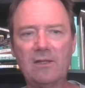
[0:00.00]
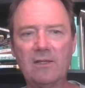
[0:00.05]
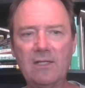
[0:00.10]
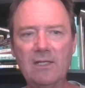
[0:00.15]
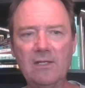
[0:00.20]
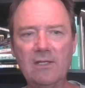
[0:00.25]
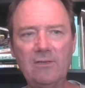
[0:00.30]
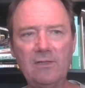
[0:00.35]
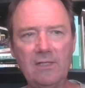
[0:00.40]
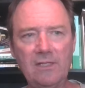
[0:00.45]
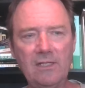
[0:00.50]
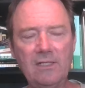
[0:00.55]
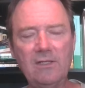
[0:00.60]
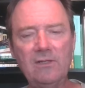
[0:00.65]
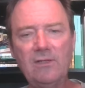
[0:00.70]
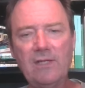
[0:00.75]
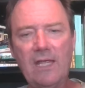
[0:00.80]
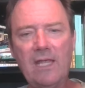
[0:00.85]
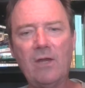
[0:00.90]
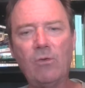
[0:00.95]
this
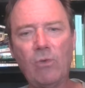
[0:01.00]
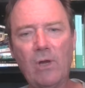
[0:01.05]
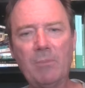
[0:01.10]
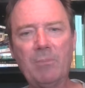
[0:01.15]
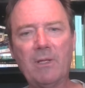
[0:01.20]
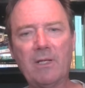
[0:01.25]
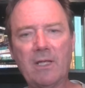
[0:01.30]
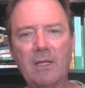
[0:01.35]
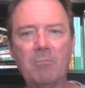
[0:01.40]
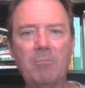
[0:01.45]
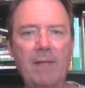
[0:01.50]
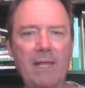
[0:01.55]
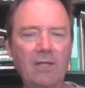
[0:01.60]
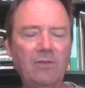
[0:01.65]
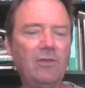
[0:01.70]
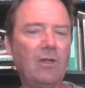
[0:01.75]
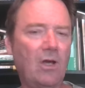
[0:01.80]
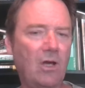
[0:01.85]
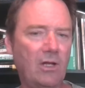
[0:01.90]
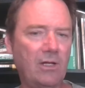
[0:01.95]
is a replica
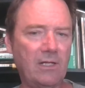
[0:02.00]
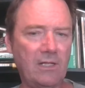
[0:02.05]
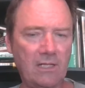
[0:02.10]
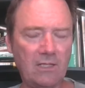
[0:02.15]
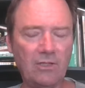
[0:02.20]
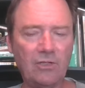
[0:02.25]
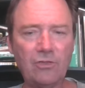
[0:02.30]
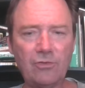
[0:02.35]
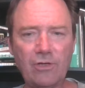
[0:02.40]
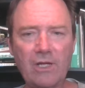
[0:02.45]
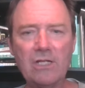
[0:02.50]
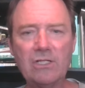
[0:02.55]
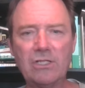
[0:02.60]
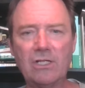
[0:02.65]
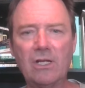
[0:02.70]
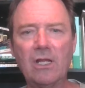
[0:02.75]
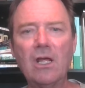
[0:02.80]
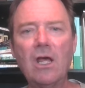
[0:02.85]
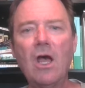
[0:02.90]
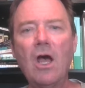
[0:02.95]
based on an
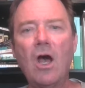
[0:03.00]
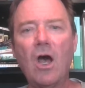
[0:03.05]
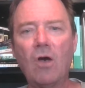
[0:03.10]
illustration